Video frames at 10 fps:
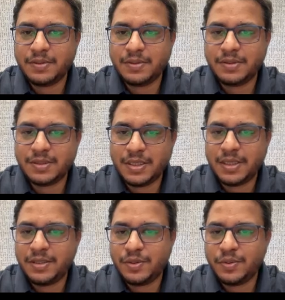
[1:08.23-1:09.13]
The
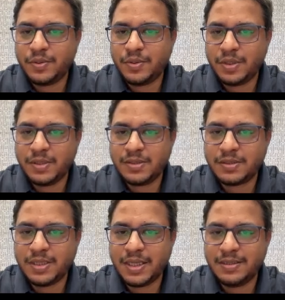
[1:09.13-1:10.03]
scenario
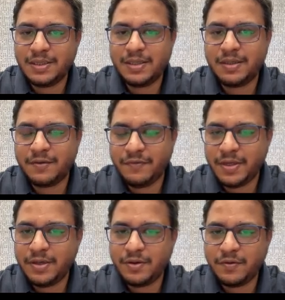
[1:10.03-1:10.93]
is that they are
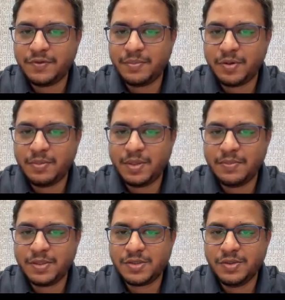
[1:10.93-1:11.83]
aware of the
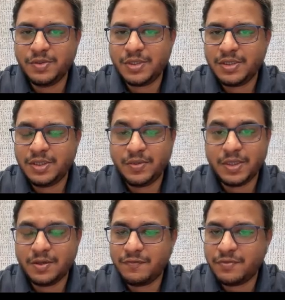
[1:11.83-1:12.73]
problem and solution. You
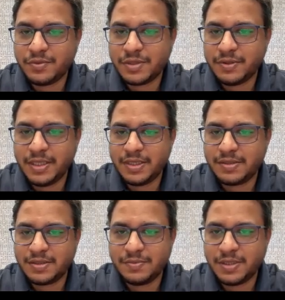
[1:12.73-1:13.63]
can, of course, create
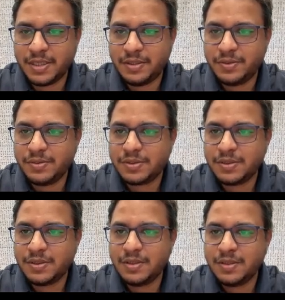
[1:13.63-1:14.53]
custom scenarios.
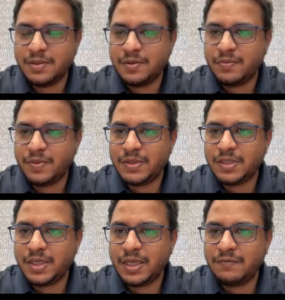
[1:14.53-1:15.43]

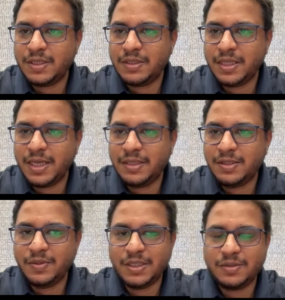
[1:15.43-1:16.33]
Once you have done that,
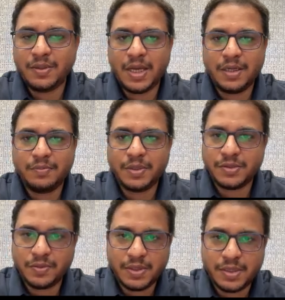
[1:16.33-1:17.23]
you need to add
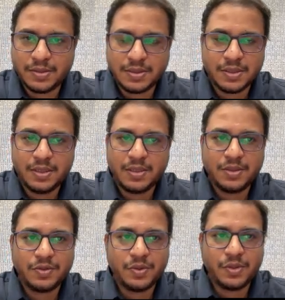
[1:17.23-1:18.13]
personas
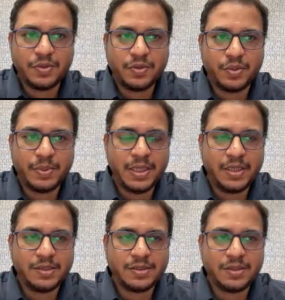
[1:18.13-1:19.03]
to your roleplay
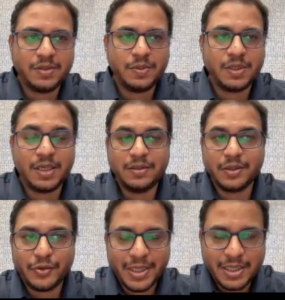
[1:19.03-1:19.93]
agent. You can
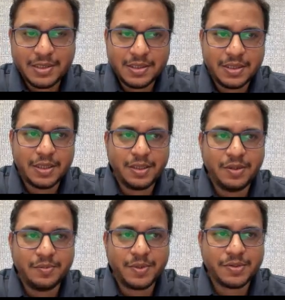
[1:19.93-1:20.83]
either create a
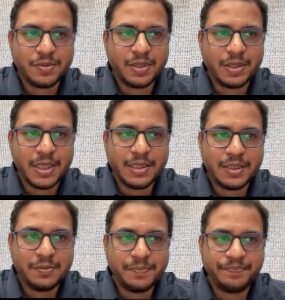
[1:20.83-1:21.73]
new persona right
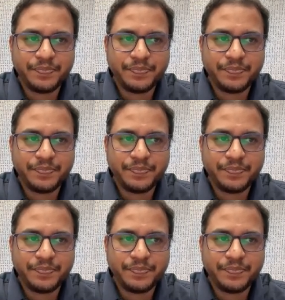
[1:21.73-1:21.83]
now